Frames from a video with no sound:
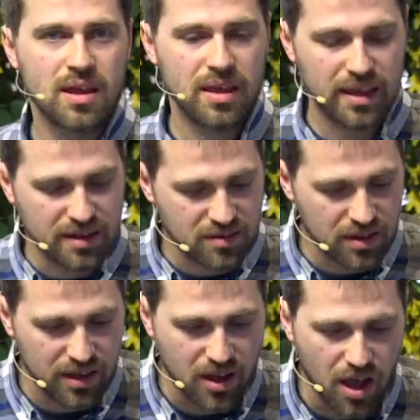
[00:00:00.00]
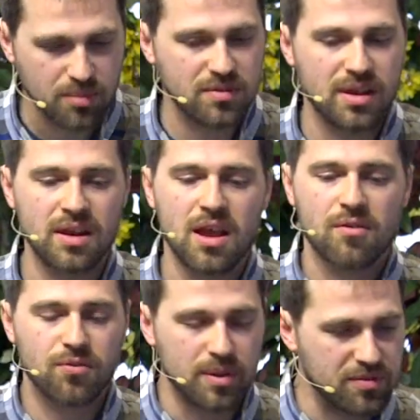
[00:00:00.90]
He comes in,
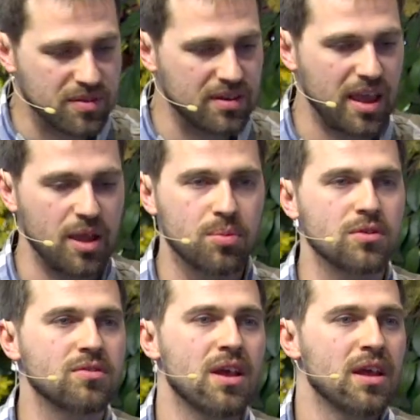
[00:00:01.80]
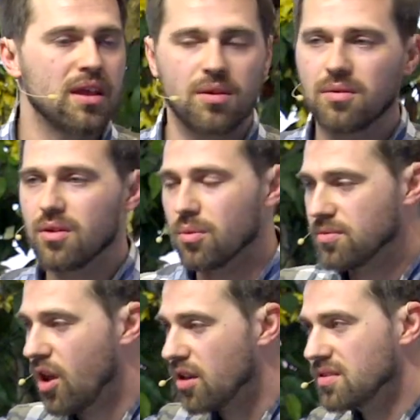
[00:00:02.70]
flips the tables,
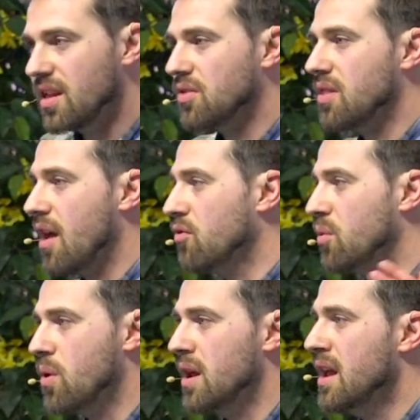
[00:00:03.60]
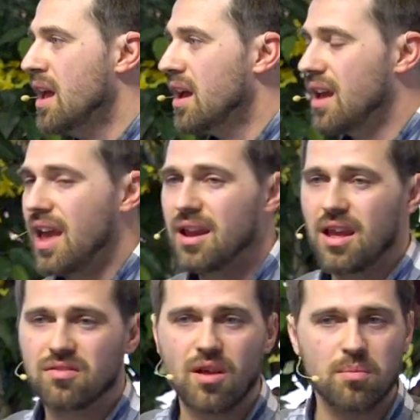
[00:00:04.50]
tosses out everyone. And
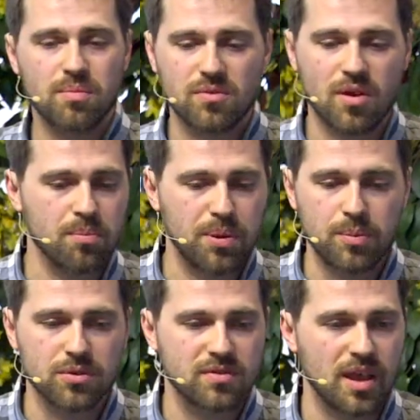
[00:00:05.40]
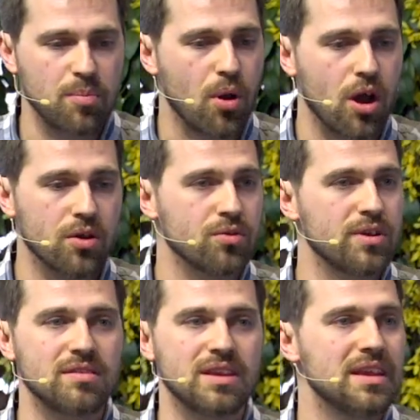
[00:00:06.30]
some people say part of the
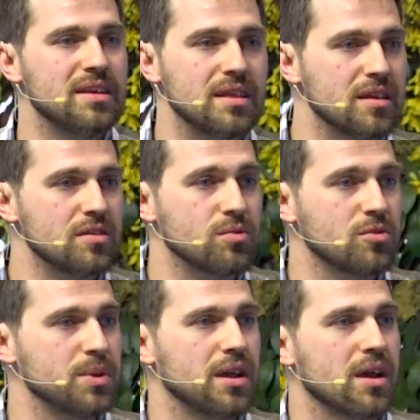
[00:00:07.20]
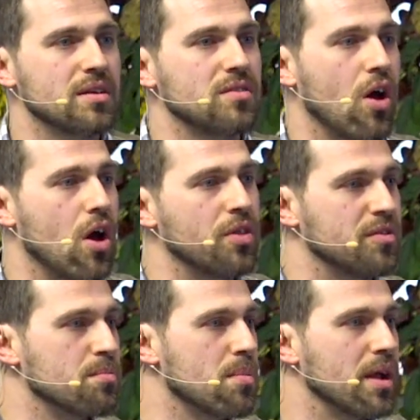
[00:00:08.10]
reason he did this was because all
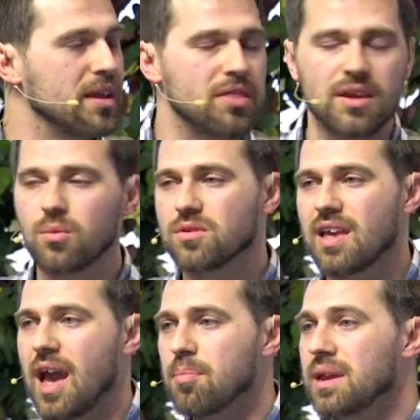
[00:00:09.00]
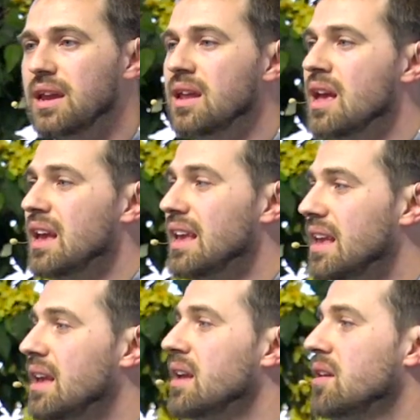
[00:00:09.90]
this money thing was happening
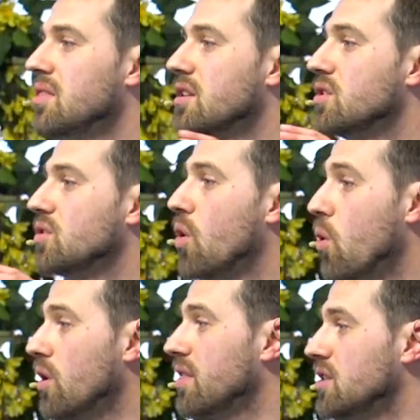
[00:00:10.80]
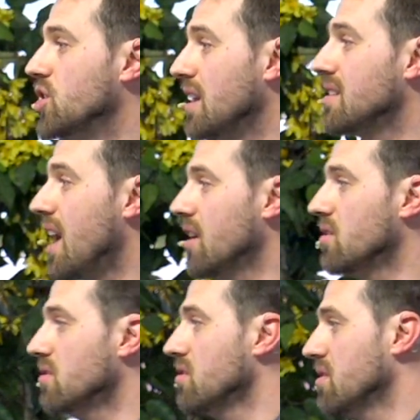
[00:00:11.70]
in the court of the
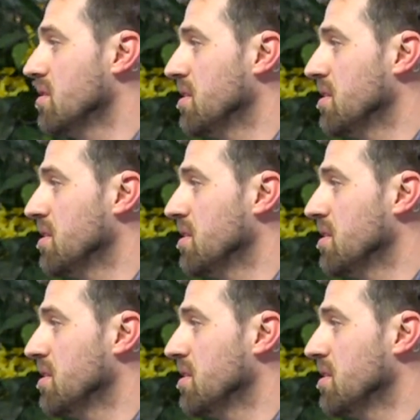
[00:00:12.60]
Gentiles,